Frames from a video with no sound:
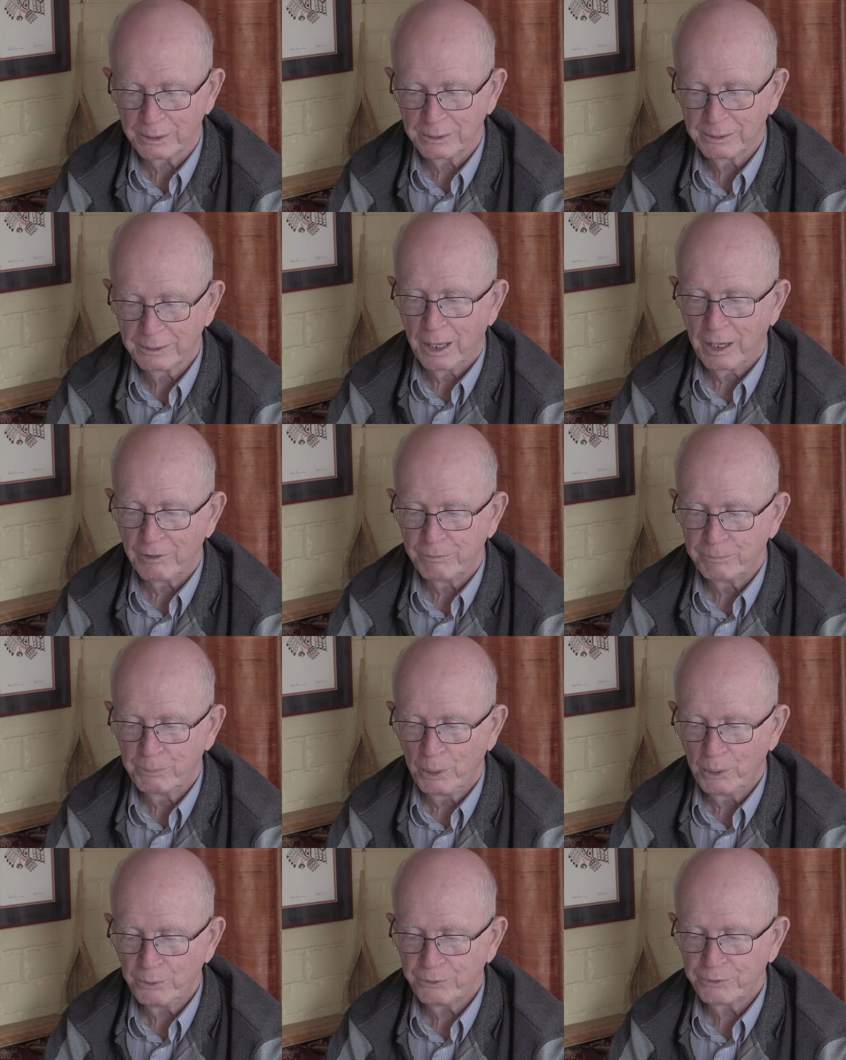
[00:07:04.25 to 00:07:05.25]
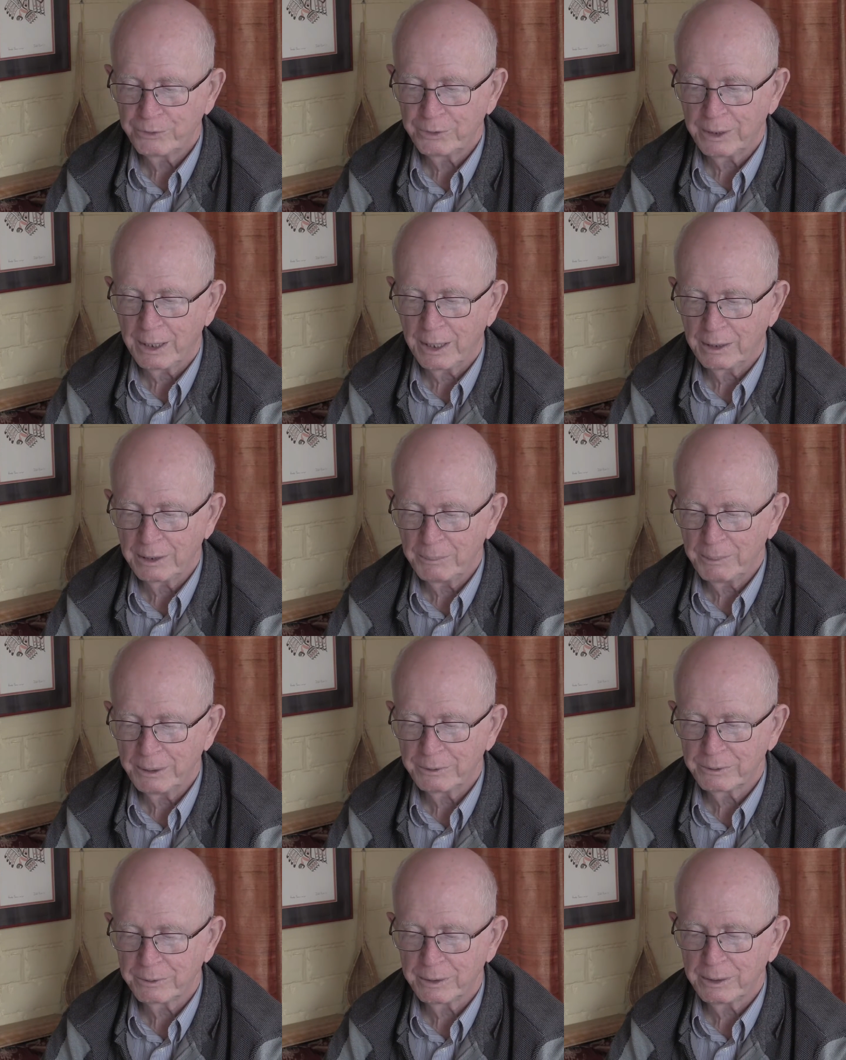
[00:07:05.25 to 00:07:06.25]
of both the
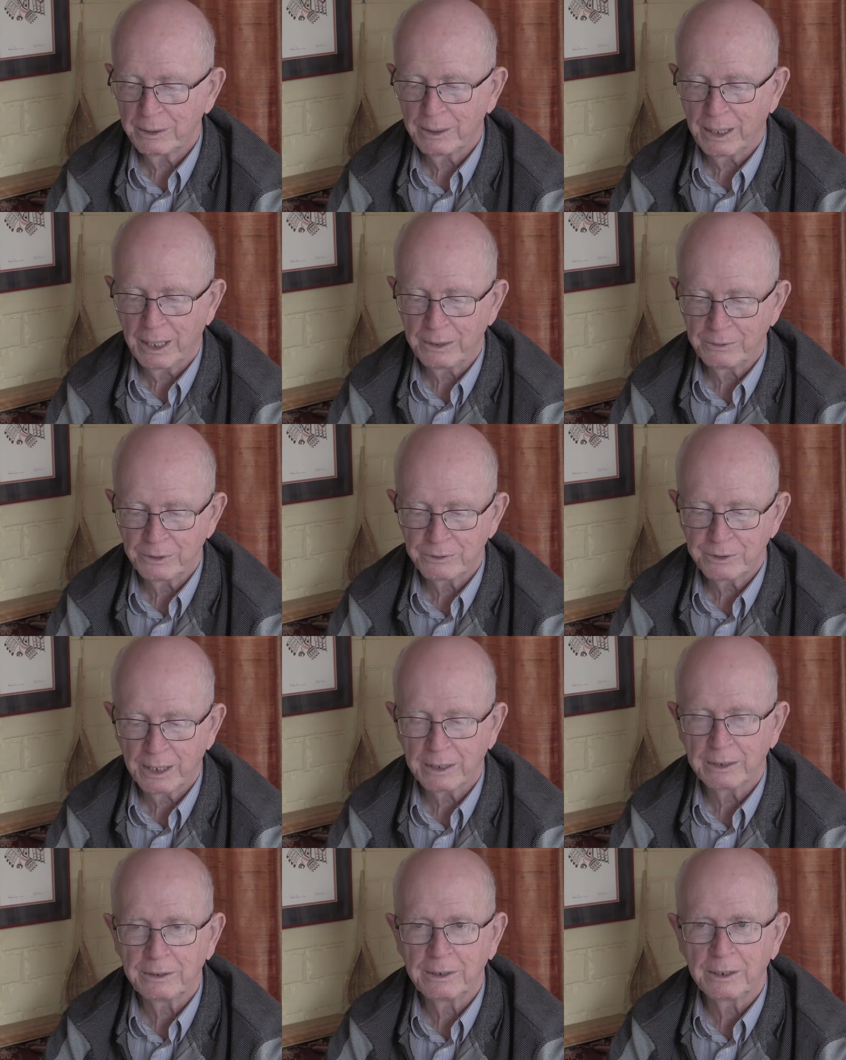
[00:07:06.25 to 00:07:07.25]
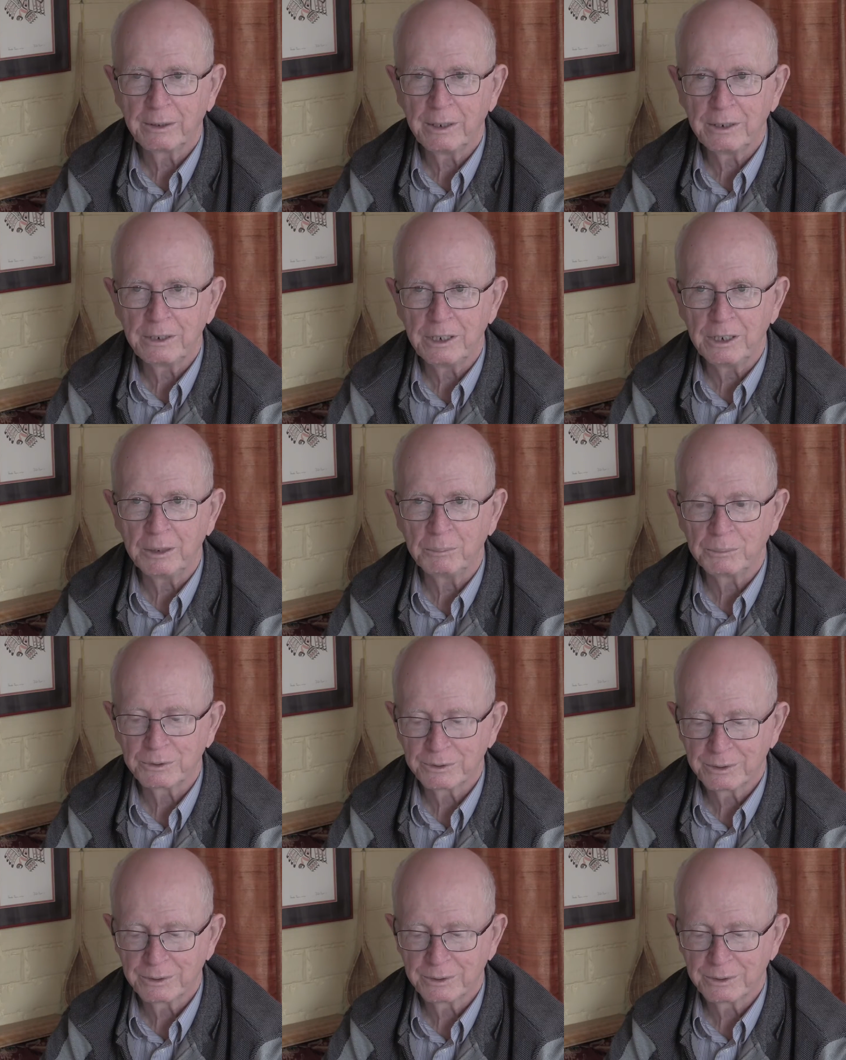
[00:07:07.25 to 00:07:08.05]
elementary and the secondary teams.